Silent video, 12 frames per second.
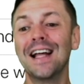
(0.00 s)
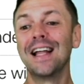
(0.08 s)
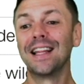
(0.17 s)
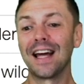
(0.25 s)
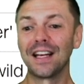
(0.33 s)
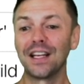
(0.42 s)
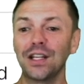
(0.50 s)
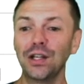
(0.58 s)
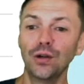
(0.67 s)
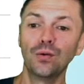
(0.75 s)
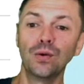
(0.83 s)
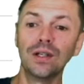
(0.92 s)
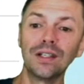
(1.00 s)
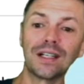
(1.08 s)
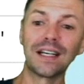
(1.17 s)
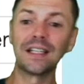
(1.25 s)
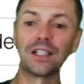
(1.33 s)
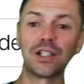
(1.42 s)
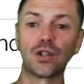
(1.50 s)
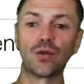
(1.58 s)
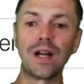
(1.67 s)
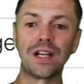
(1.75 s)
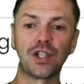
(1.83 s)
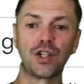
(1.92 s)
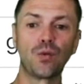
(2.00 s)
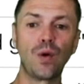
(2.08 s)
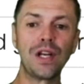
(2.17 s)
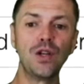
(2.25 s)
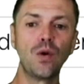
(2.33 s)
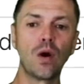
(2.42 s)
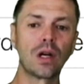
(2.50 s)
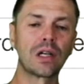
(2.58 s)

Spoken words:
then you will get drenched when you are